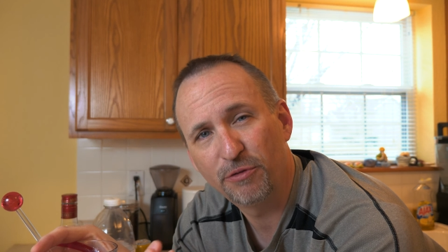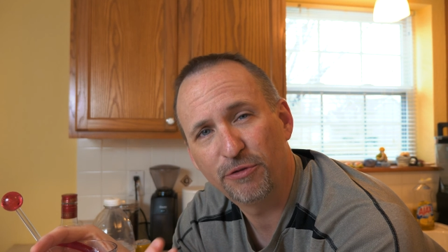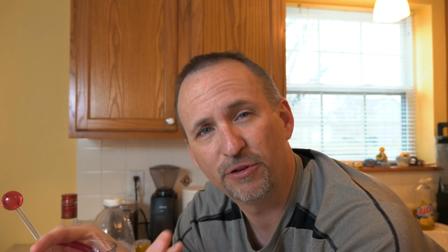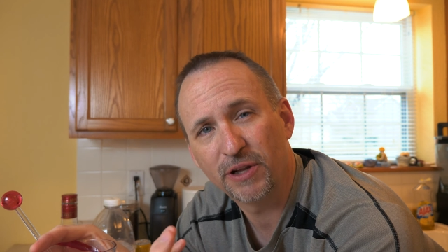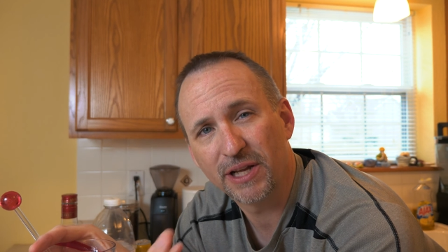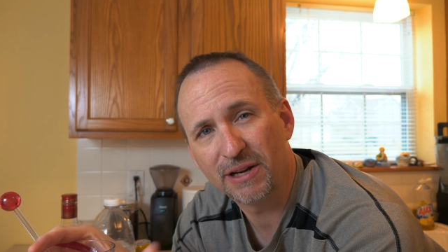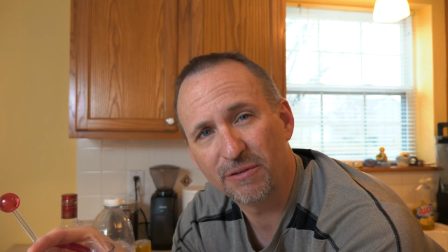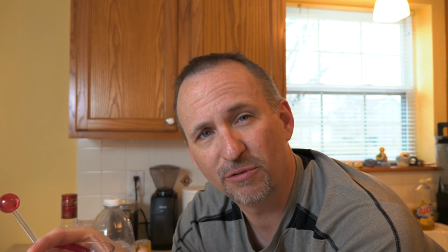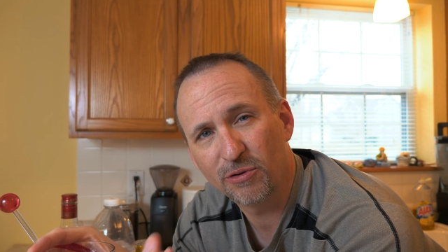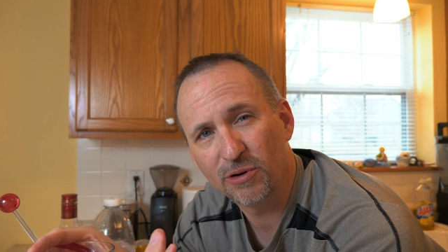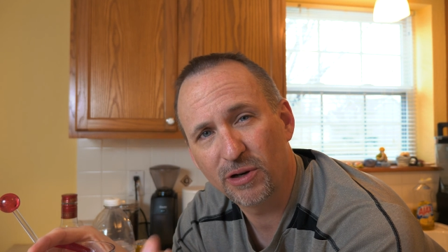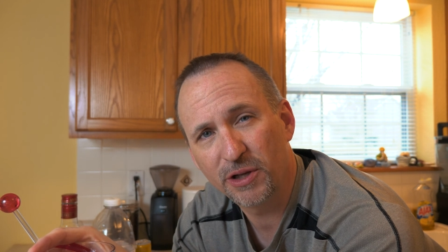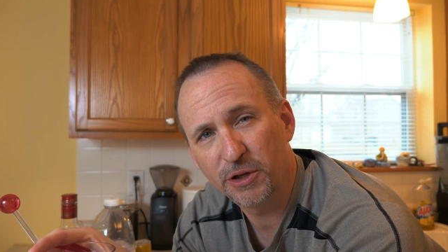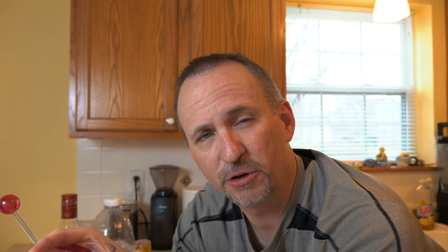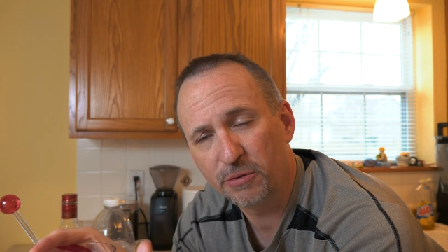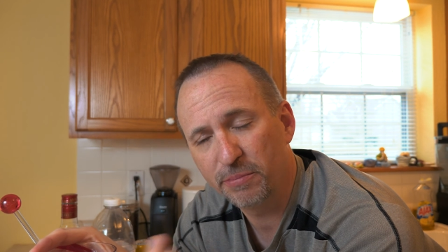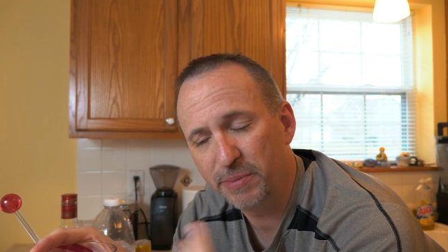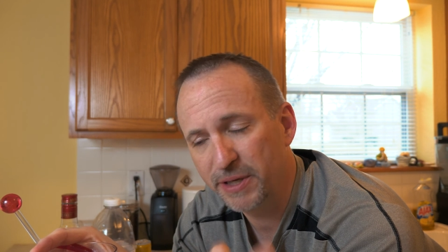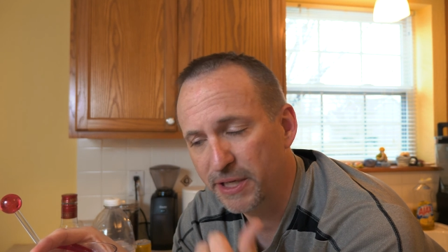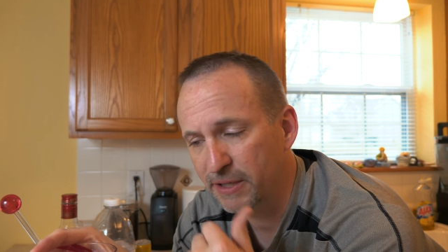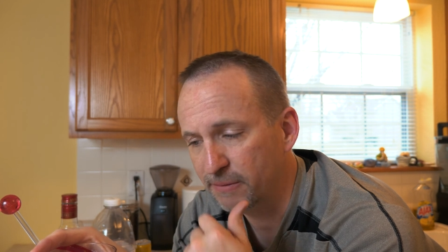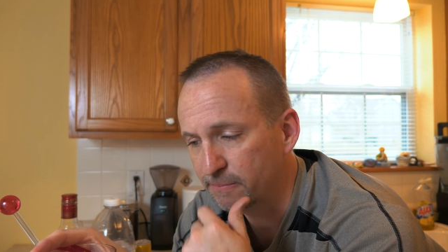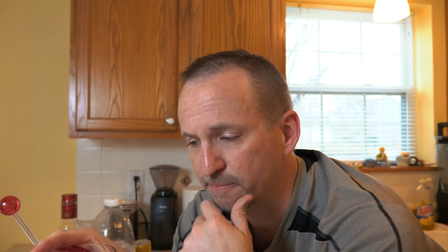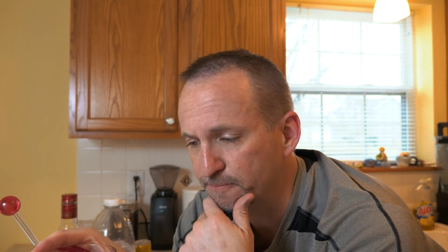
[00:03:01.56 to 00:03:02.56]
flavor a little
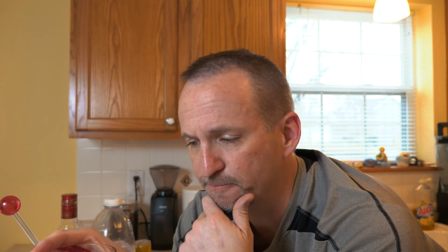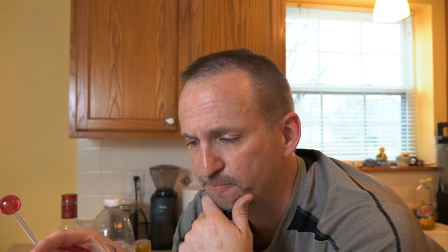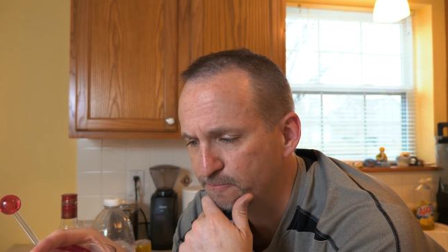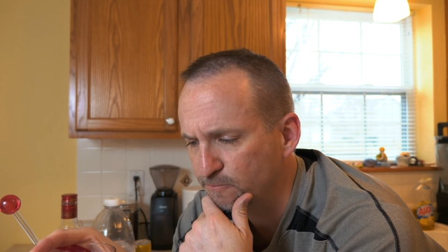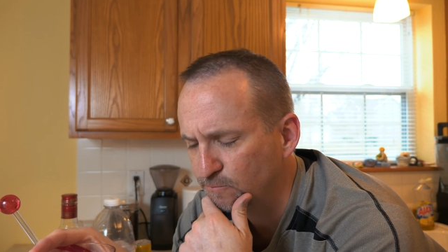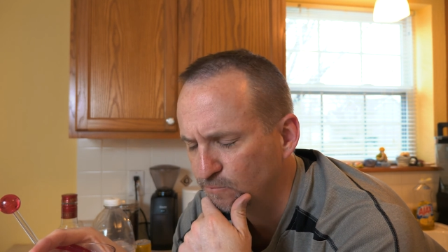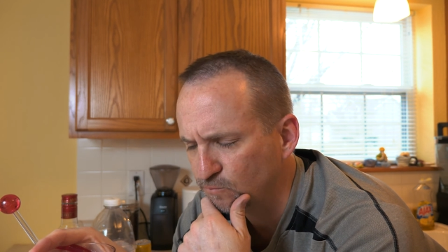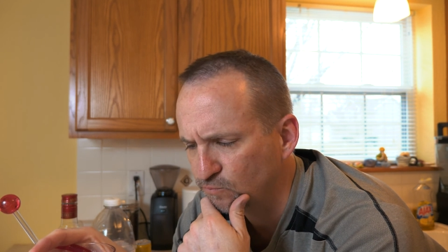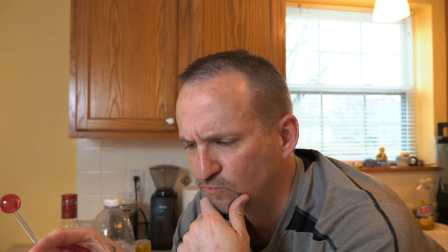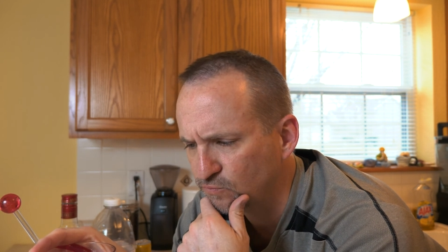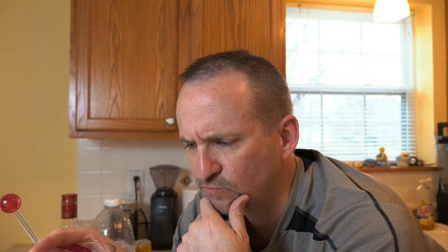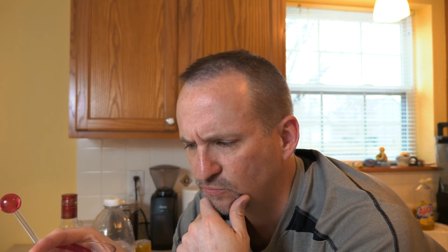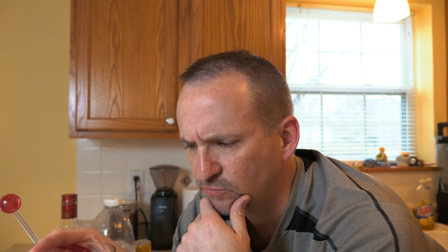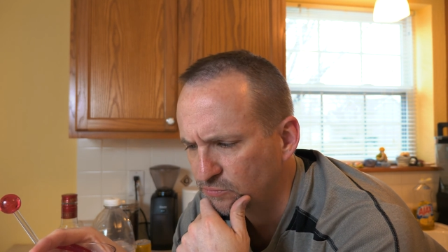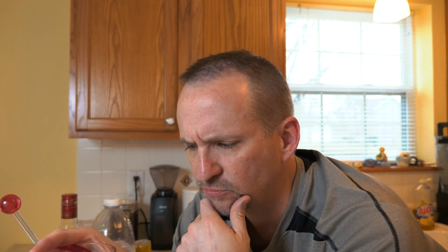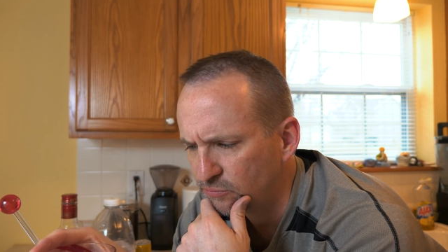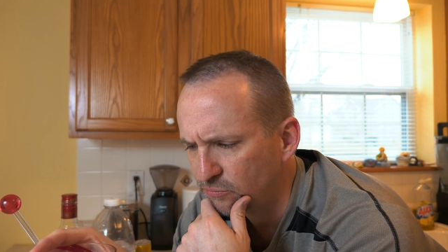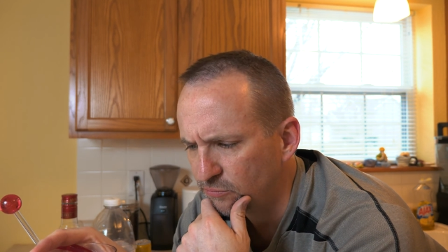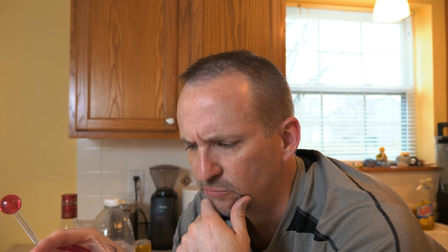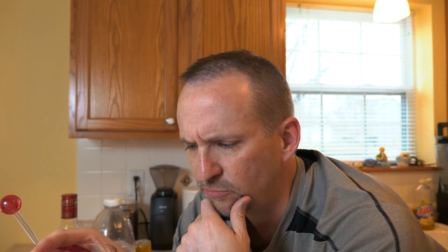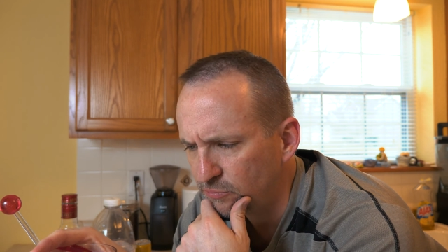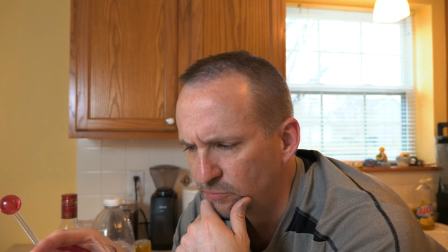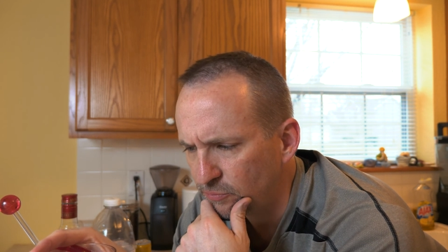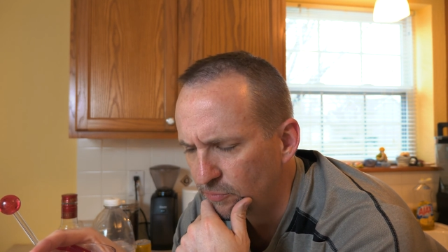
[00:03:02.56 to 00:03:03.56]
bit
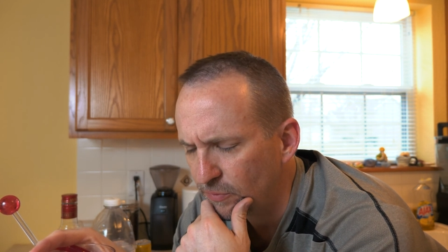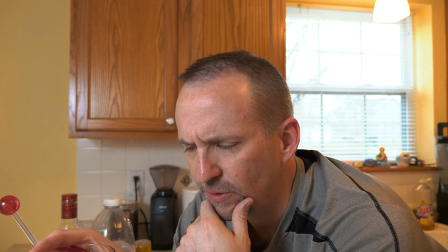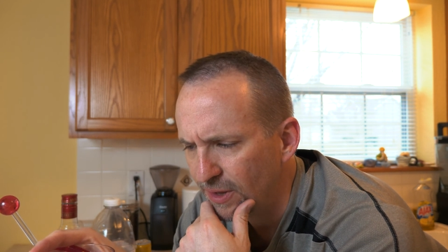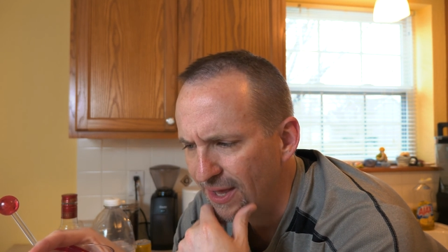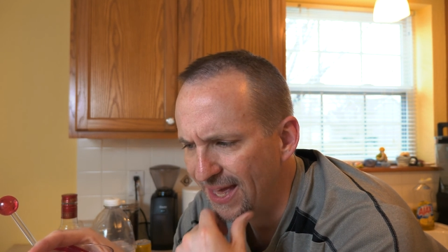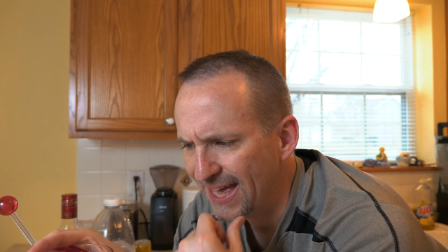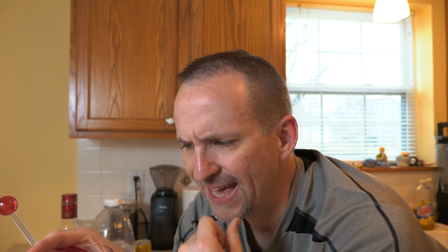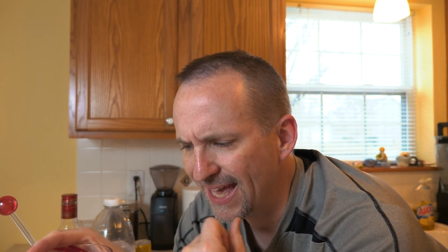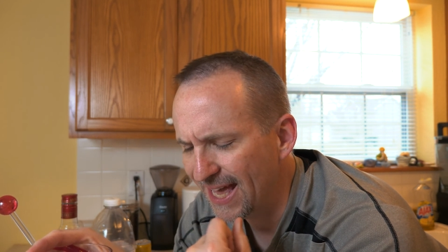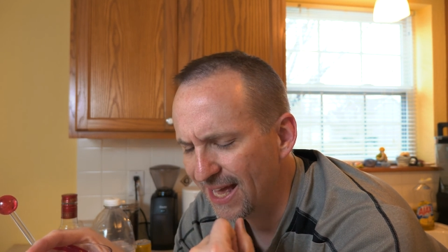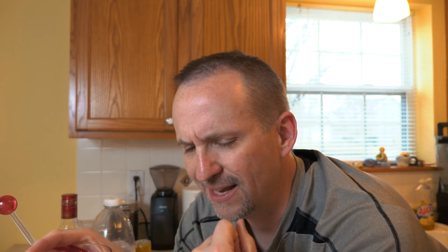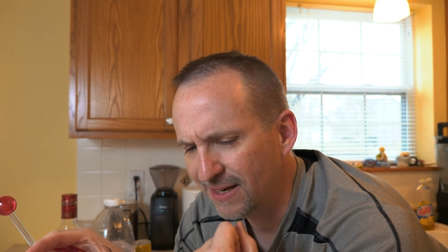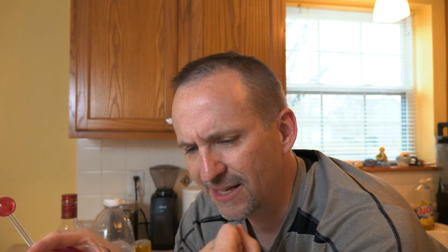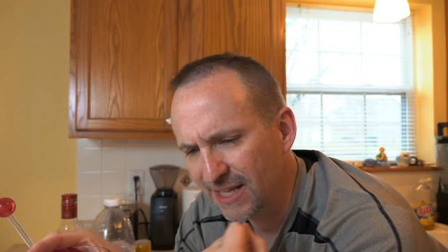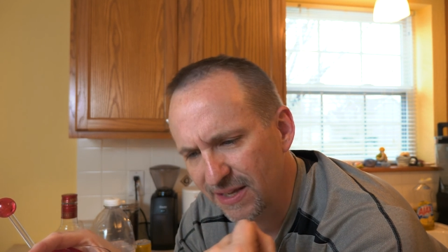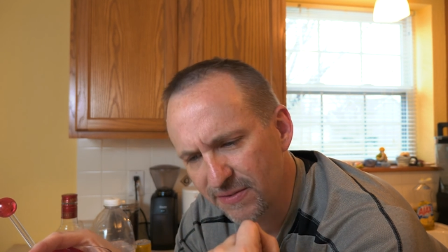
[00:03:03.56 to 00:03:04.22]
and